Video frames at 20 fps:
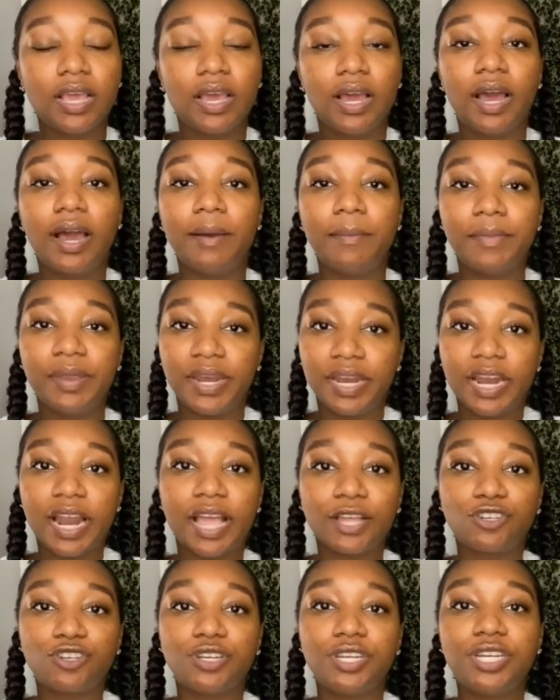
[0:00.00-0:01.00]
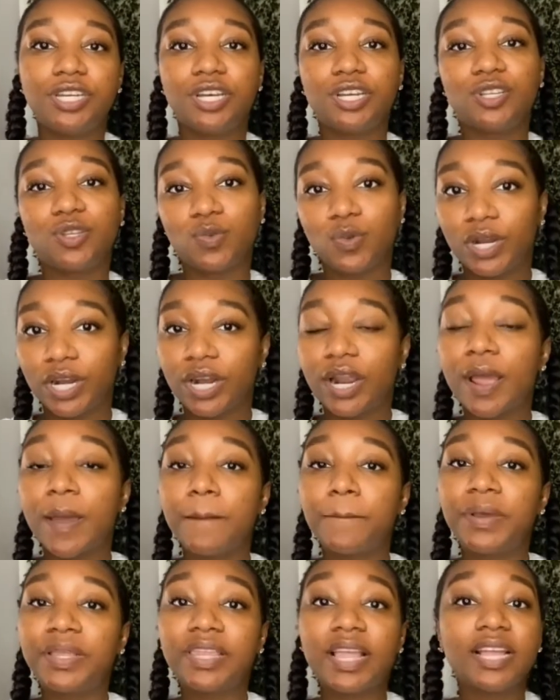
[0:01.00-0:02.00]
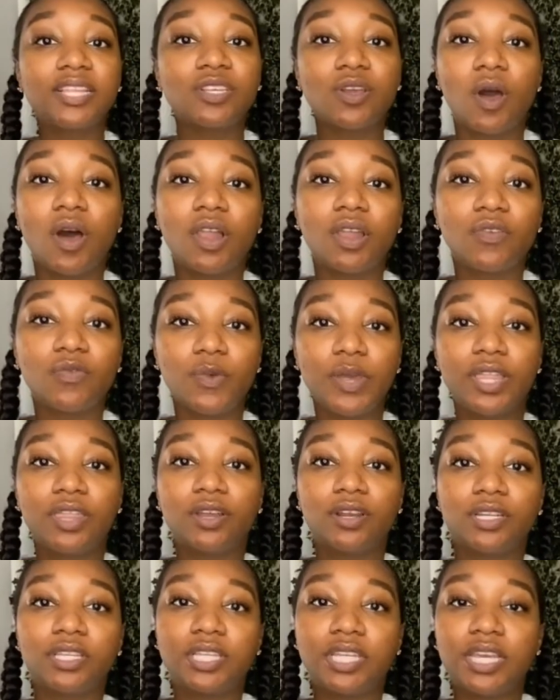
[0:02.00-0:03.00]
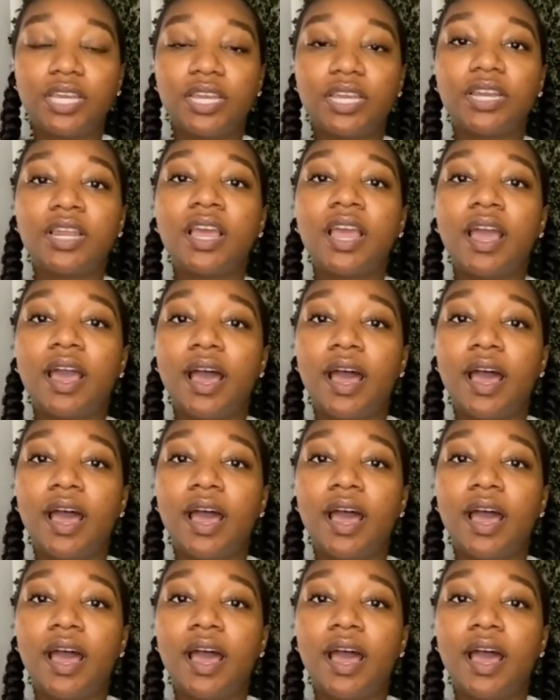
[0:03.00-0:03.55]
and it actually does work. But that's all of week 13.